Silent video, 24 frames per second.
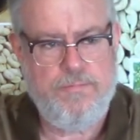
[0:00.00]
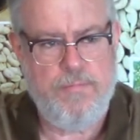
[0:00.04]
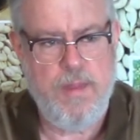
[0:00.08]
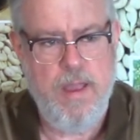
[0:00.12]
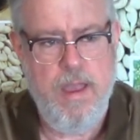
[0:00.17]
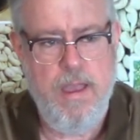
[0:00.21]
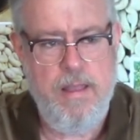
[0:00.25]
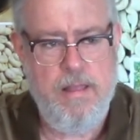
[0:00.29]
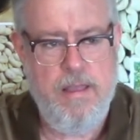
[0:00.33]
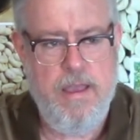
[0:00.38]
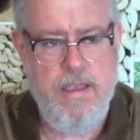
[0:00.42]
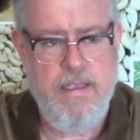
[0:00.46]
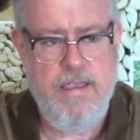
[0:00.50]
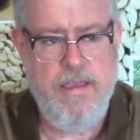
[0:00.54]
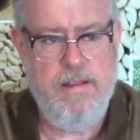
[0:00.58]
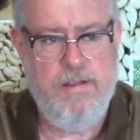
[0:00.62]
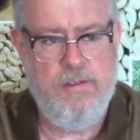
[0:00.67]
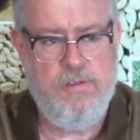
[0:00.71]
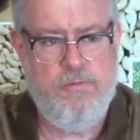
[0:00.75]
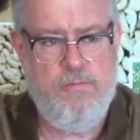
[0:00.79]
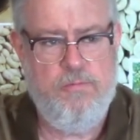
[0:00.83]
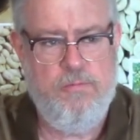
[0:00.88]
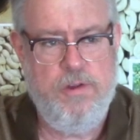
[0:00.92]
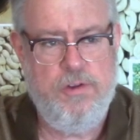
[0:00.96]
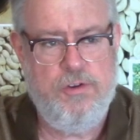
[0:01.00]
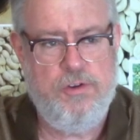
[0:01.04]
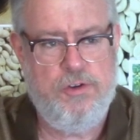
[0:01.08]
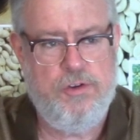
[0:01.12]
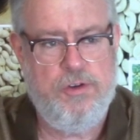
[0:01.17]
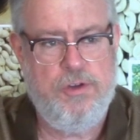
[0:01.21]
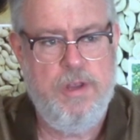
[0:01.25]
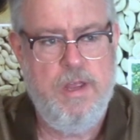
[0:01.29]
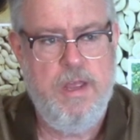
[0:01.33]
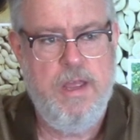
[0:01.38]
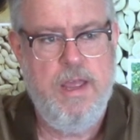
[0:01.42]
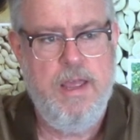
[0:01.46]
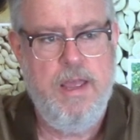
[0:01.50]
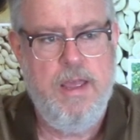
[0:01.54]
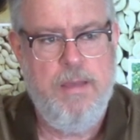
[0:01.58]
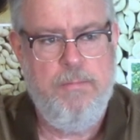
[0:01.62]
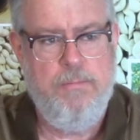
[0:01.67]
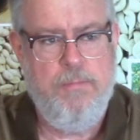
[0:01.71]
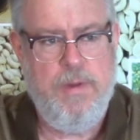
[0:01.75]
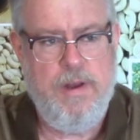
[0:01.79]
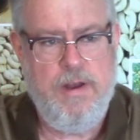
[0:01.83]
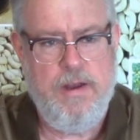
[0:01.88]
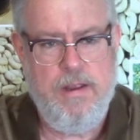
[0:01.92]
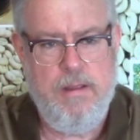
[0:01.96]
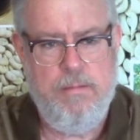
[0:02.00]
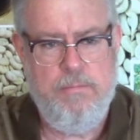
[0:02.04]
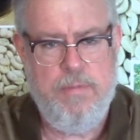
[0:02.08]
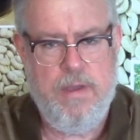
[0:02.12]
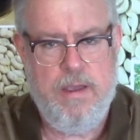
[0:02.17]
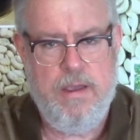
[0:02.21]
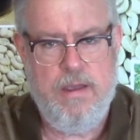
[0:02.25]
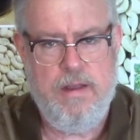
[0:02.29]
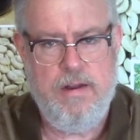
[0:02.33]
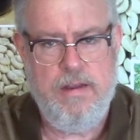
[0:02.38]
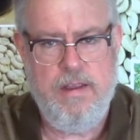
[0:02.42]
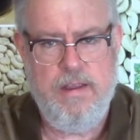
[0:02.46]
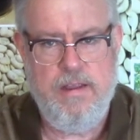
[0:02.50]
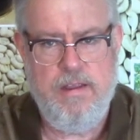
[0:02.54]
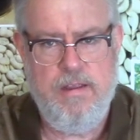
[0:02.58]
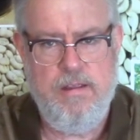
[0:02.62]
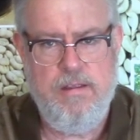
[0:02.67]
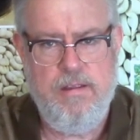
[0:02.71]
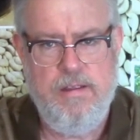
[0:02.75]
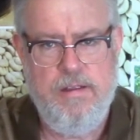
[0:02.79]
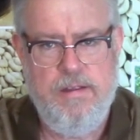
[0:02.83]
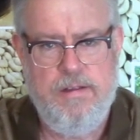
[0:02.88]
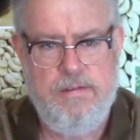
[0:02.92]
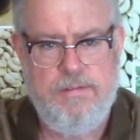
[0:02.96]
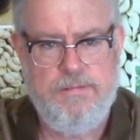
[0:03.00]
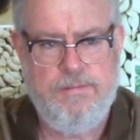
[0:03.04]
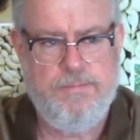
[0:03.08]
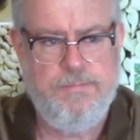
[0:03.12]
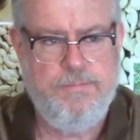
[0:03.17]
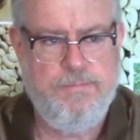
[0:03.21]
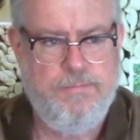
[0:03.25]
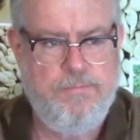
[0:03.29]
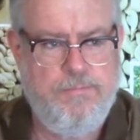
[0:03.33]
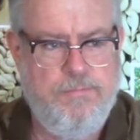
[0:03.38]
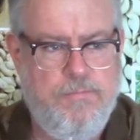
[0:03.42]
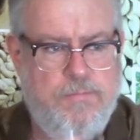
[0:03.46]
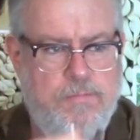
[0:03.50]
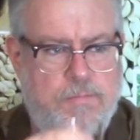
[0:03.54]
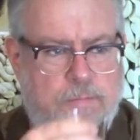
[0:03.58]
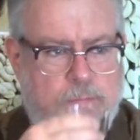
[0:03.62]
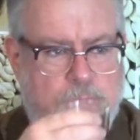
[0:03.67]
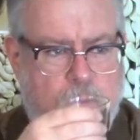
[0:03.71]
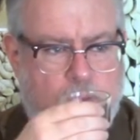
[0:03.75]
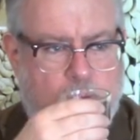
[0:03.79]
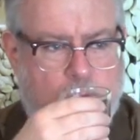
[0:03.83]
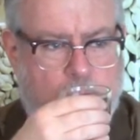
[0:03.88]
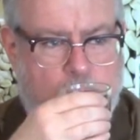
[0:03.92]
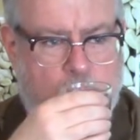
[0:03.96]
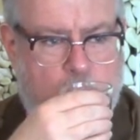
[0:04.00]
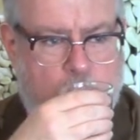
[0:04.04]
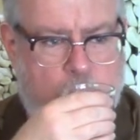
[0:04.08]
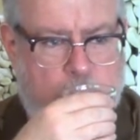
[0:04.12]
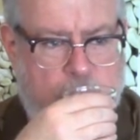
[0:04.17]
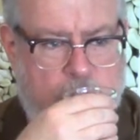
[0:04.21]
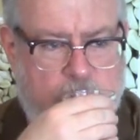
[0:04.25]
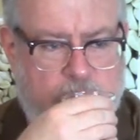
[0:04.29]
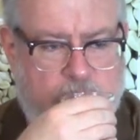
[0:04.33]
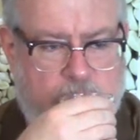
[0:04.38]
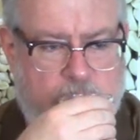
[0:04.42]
I like it. It's rich, medium body, robust